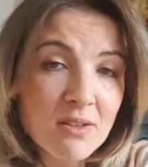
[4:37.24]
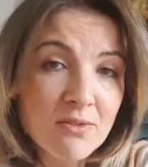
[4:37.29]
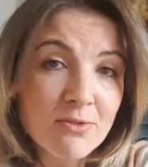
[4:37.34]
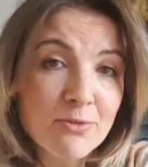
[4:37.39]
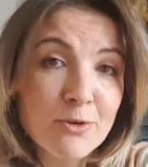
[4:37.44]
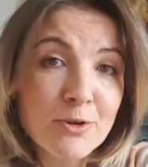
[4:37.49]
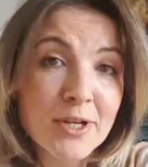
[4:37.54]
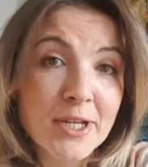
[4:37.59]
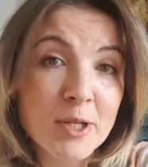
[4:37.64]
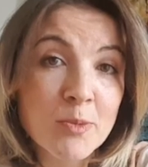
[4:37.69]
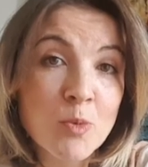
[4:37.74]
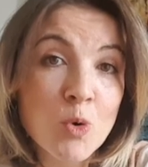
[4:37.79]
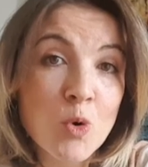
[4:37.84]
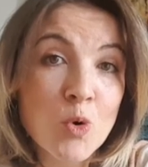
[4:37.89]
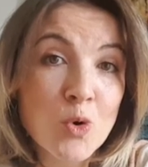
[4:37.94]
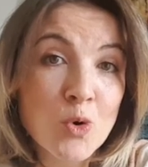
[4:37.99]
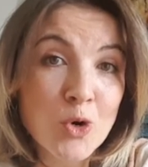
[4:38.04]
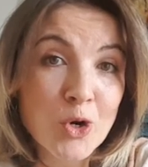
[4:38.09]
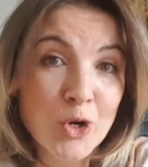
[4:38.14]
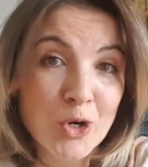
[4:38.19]
for him
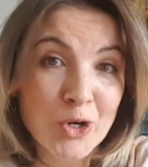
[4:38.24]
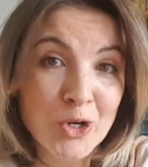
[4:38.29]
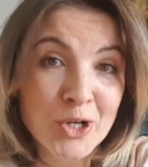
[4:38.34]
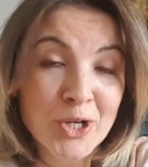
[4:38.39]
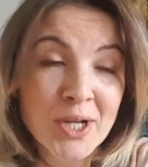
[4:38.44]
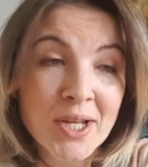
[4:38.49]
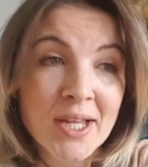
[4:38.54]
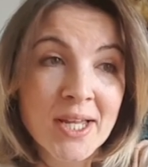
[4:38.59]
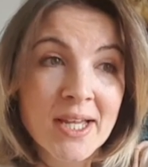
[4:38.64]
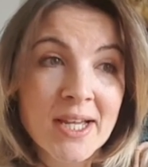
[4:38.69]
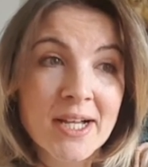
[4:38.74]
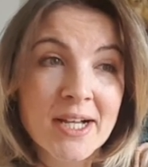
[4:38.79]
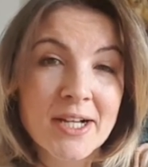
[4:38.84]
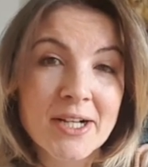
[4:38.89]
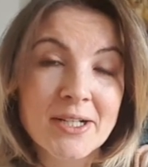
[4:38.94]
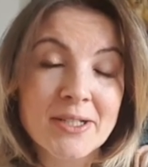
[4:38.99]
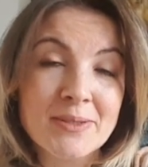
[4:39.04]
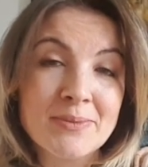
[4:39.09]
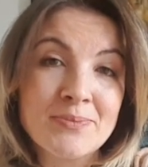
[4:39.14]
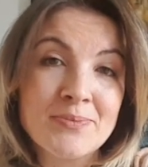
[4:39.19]
or her,
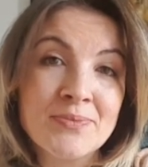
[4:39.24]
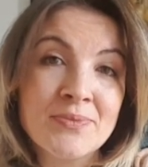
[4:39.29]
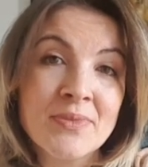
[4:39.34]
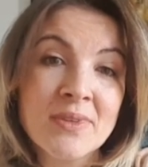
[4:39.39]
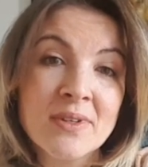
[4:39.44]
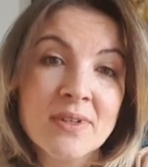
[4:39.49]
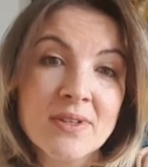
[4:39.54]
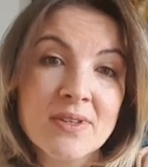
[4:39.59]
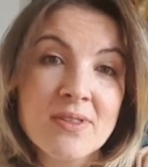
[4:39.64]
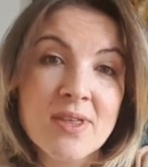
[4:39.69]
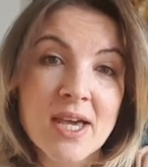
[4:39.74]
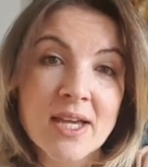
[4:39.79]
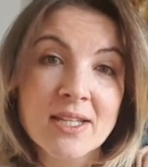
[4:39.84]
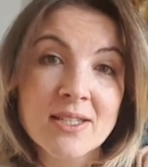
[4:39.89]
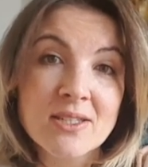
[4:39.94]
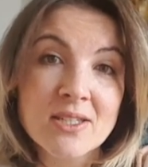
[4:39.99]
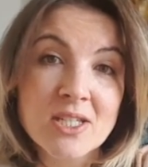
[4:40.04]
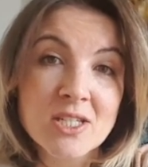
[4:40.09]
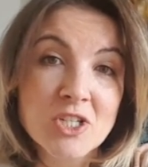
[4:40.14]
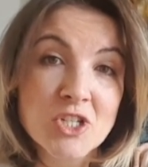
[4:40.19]
that